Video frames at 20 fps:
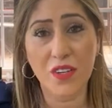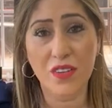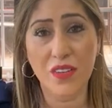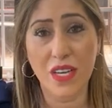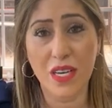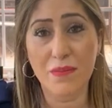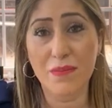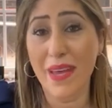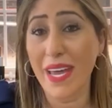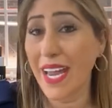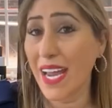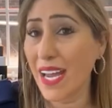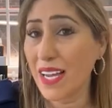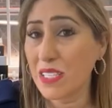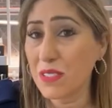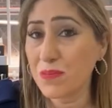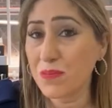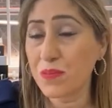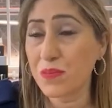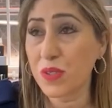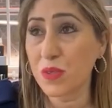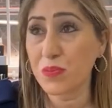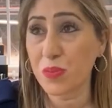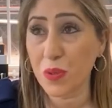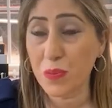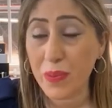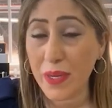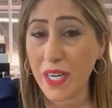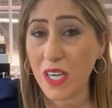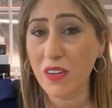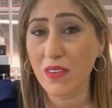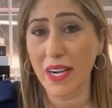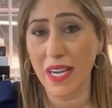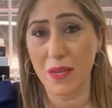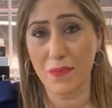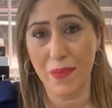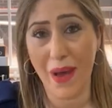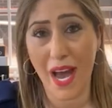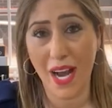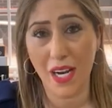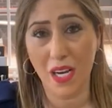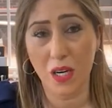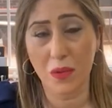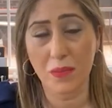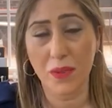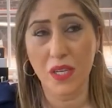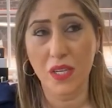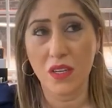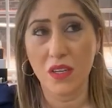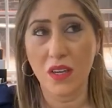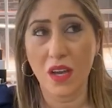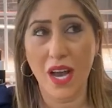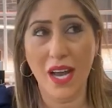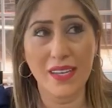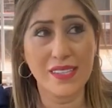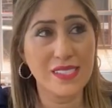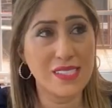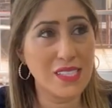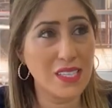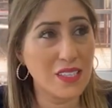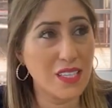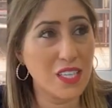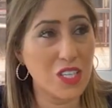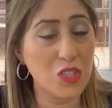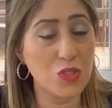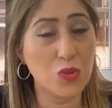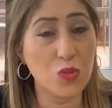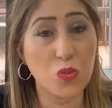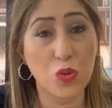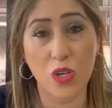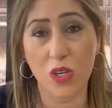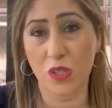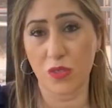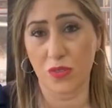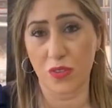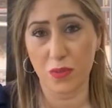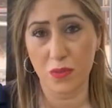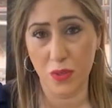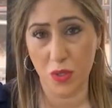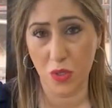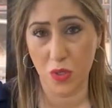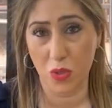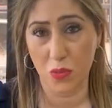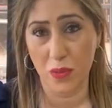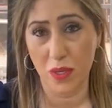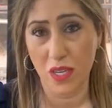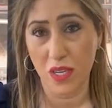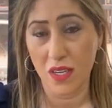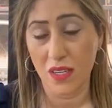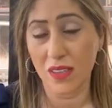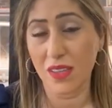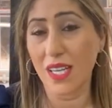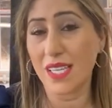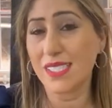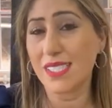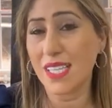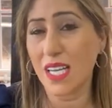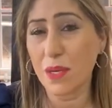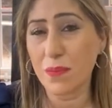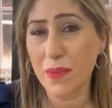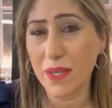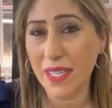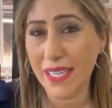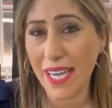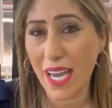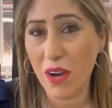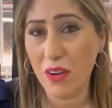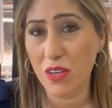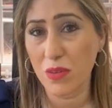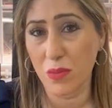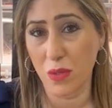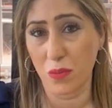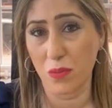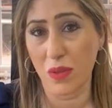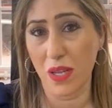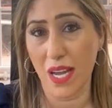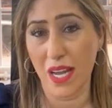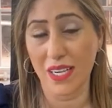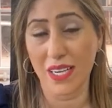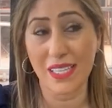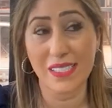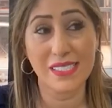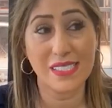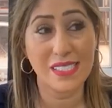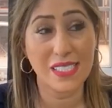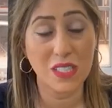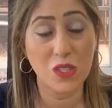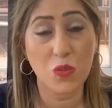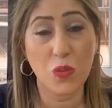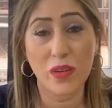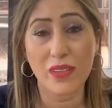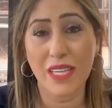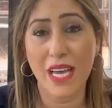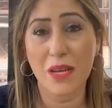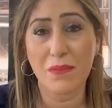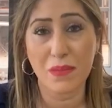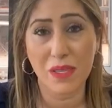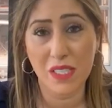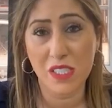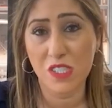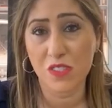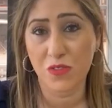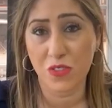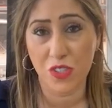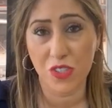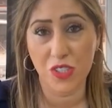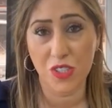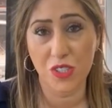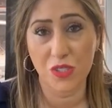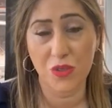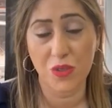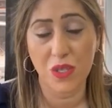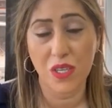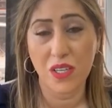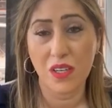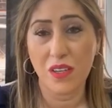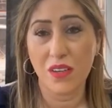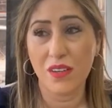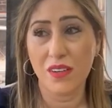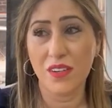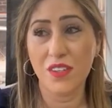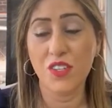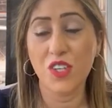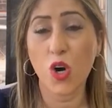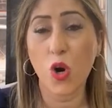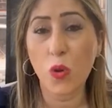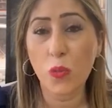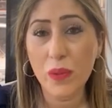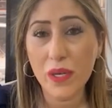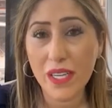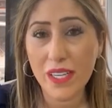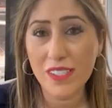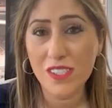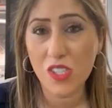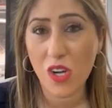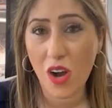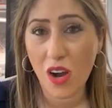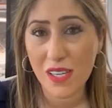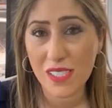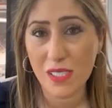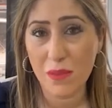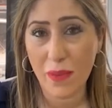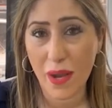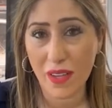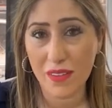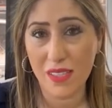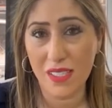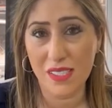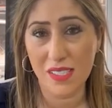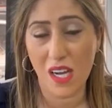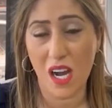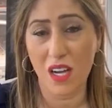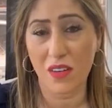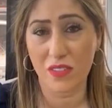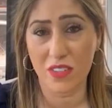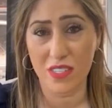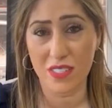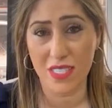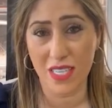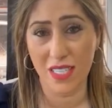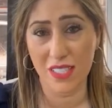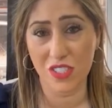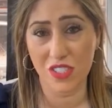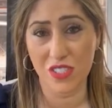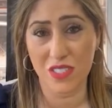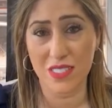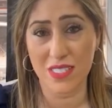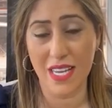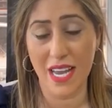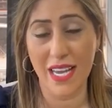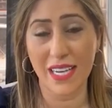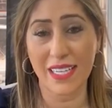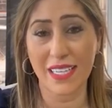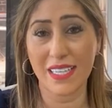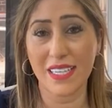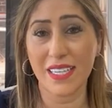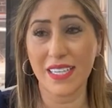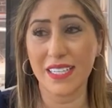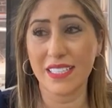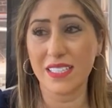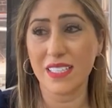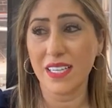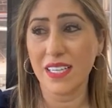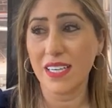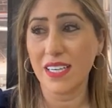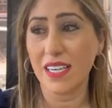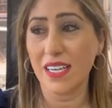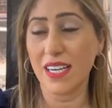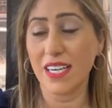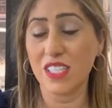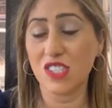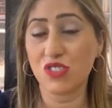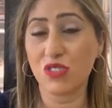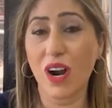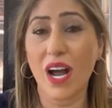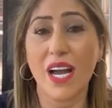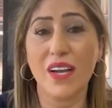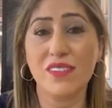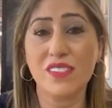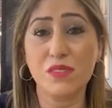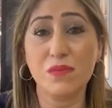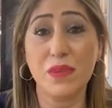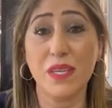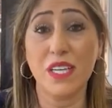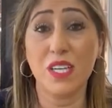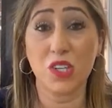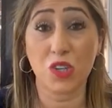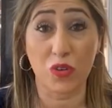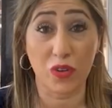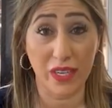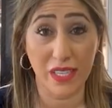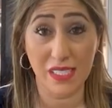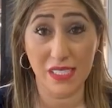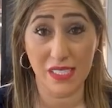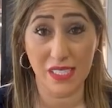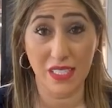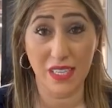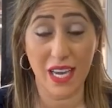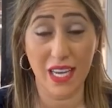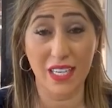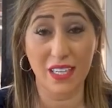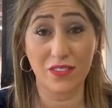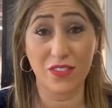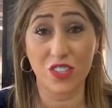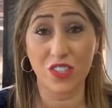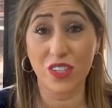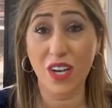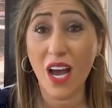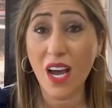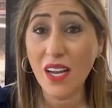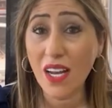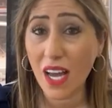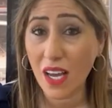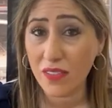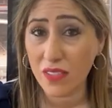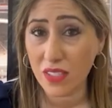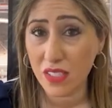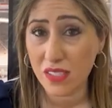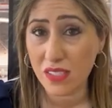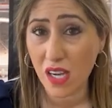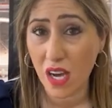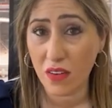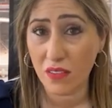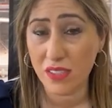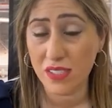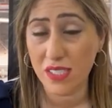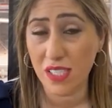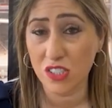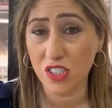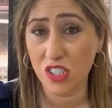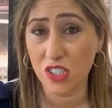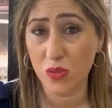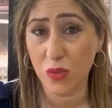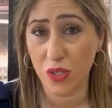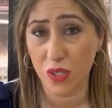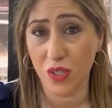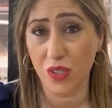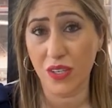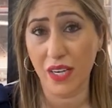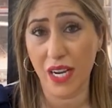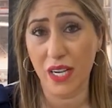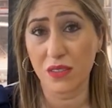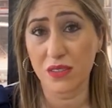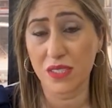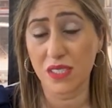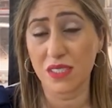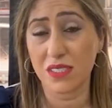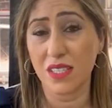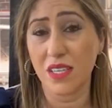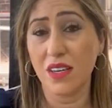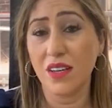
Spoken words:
them and prepare a backup. I see that you work from home. Let's set up an accountable plan and see what that means for you. Nobody talks about these conversations, and it drives me crazy. And if you're not having these conversations with your accountant,